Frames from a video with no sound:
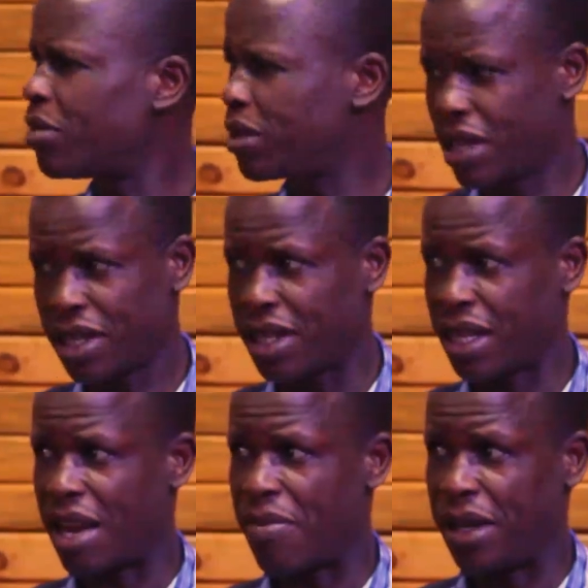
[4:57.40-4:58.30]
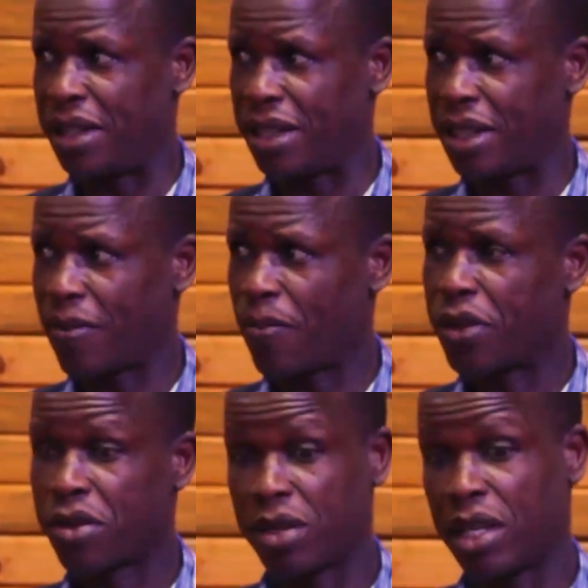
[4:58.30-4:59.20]
Things that are amazing.
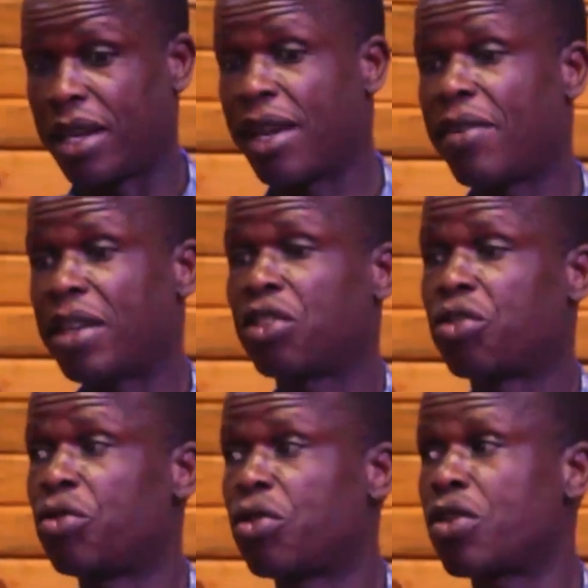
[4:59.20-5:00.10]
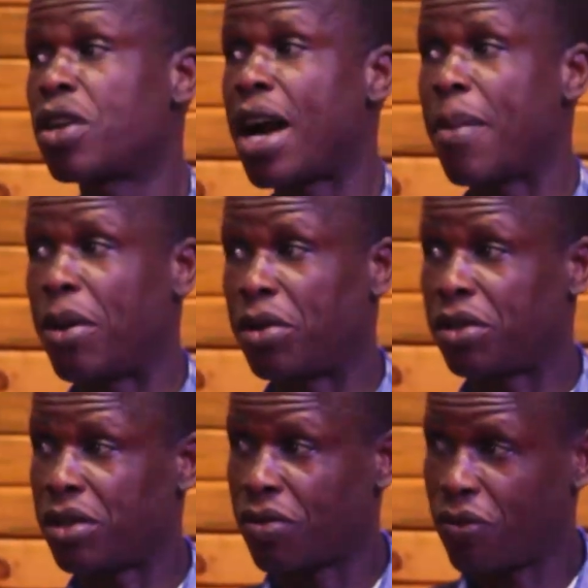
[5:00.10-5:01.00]
So the deliverance took
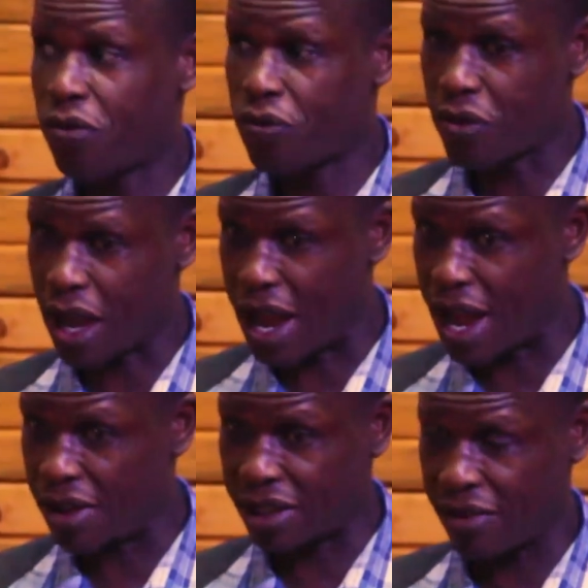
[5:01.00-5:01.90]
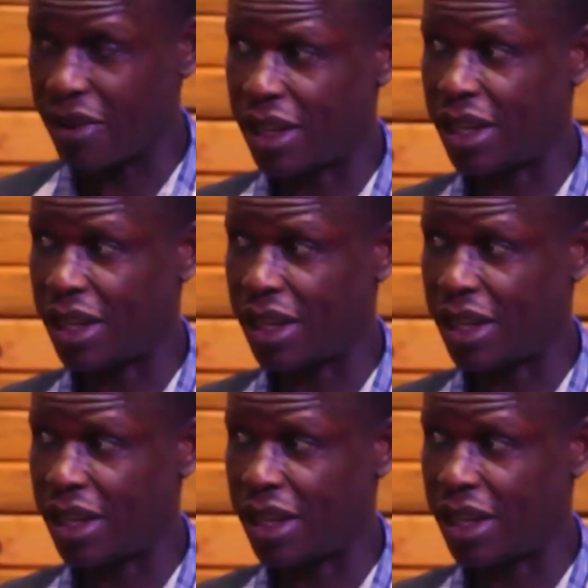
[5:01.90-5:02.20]
about 7